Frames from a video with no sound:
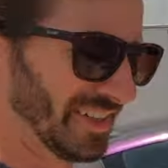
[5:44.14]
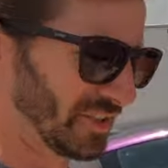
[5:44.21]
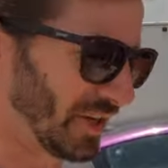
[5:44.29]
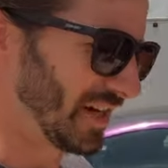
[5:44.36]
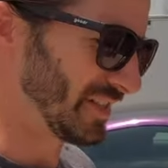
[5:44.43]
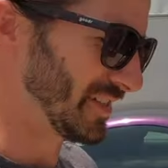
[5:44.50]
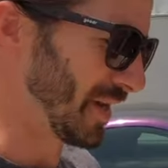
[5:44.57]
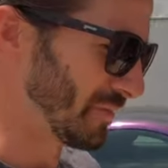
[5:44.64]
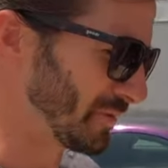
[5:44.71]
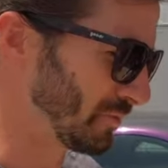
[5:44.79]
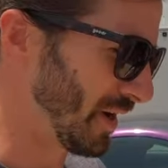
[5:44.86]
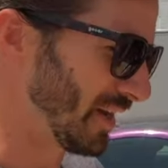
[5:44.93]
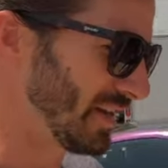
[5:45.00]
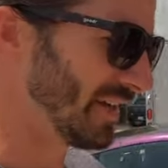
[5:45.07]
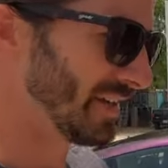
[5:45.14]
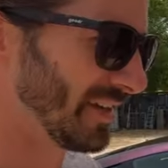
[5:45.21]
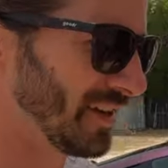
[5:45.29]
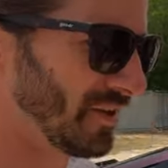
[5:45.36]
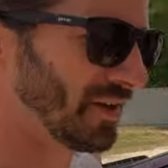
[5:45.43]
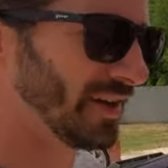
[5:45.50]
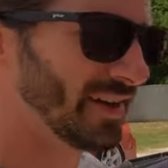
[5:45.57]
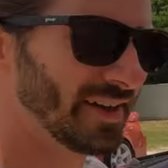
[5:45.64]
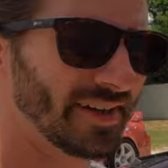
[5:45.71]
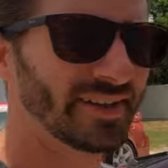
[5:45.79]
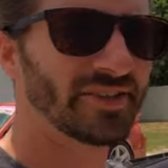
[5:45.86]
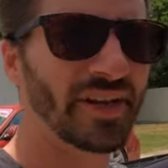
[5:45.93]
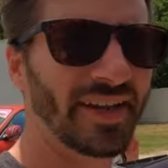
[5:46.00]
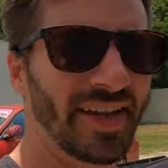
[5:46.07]
try to stop sweating and go
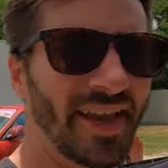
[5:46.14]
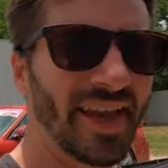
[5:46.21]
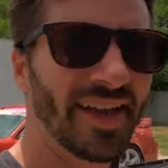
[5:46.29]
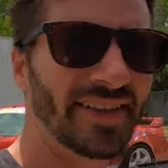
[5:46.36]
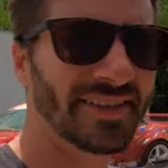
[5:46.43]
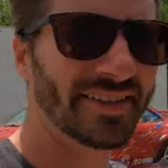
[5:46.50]
shake hands